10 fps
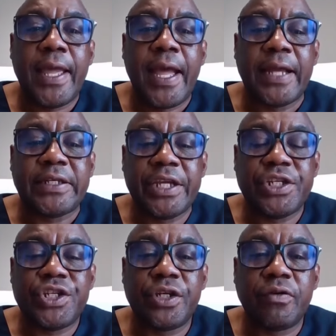
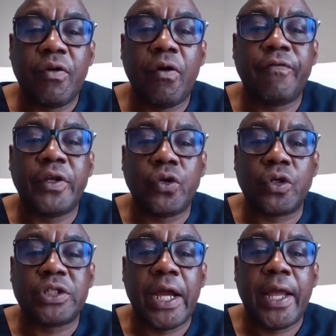attention of a
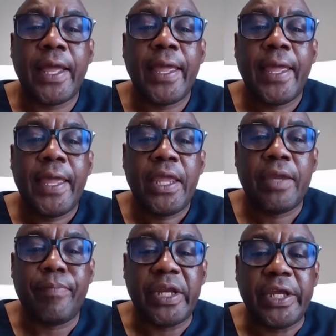doctor
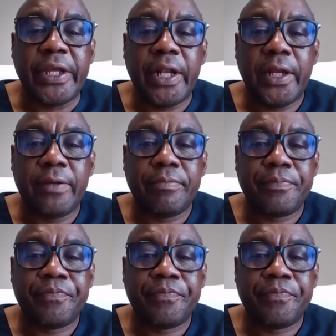immediately.